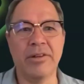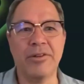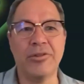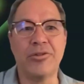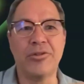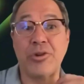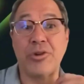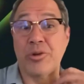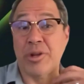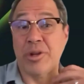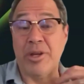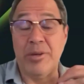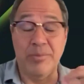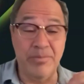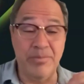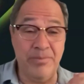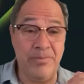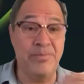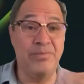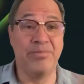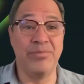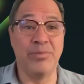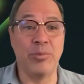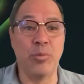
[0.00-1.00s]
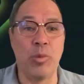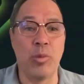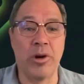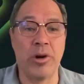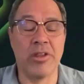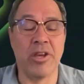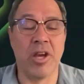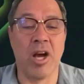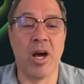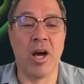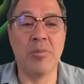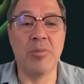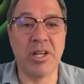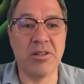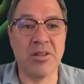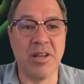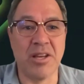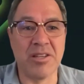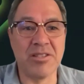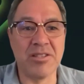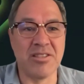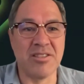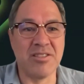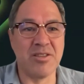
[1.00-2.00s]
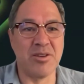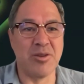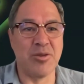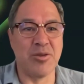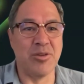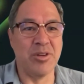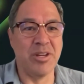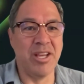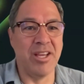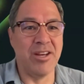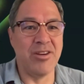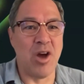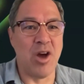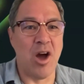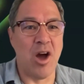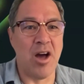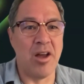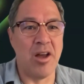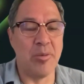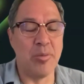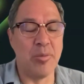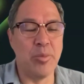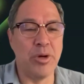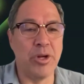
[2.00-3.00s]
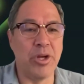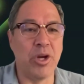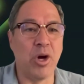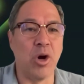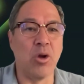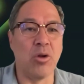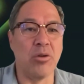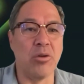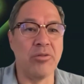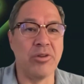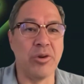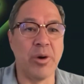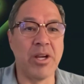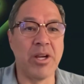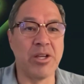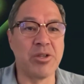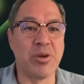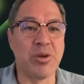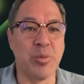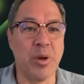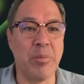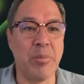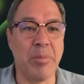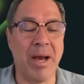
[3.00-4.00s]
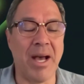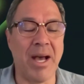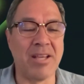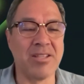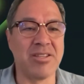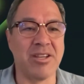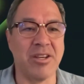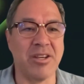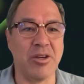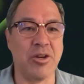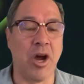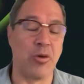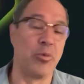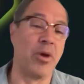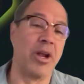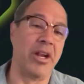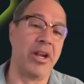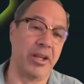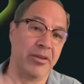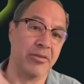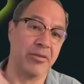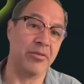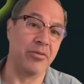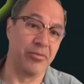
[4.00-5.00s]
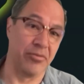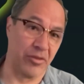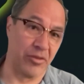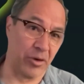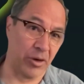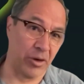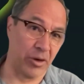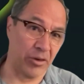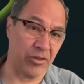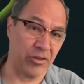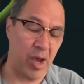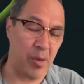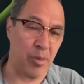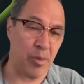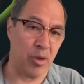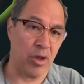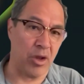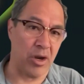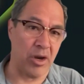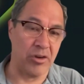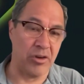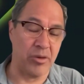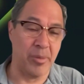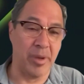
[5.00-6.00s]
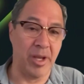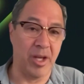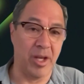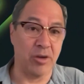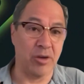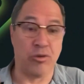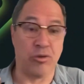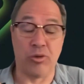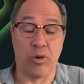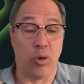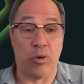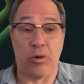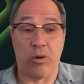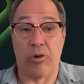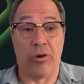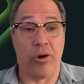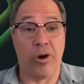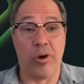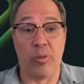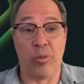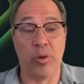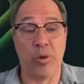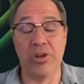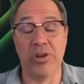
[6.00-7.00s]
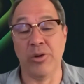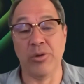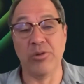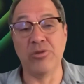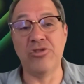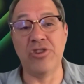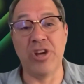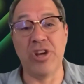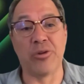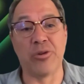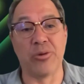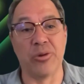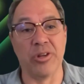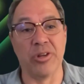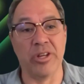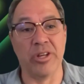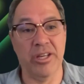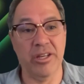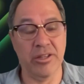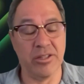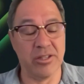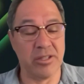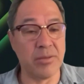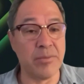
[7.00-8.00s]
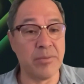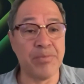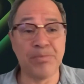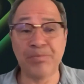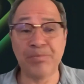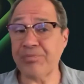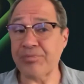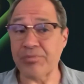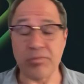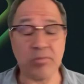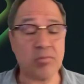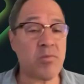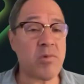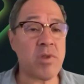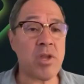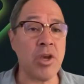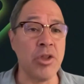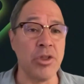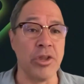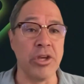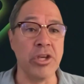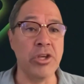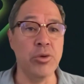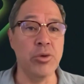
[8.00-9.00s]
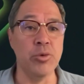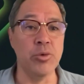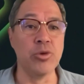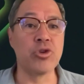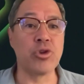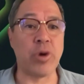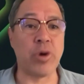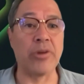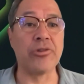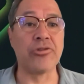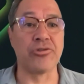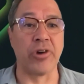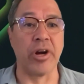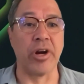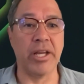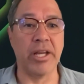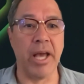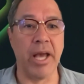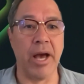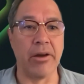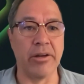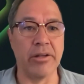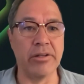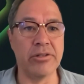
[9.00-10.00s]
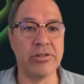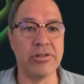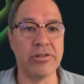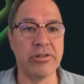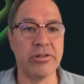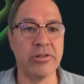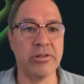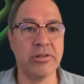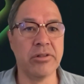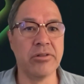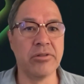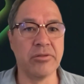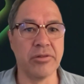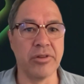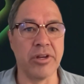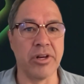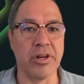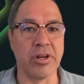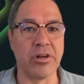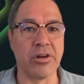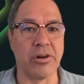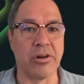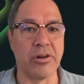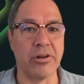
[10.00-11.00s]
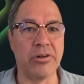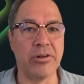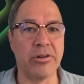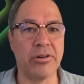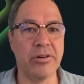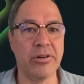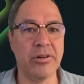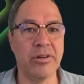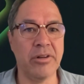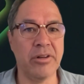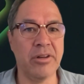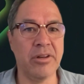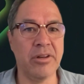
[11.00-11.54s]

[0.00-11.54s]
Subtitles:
Yeah, and certainly one of the object lessons in not putting all of your eggs in one basket, not running, for example, on a domain controller or on Windows generally, is the huge CrowdStrike outage that occurred.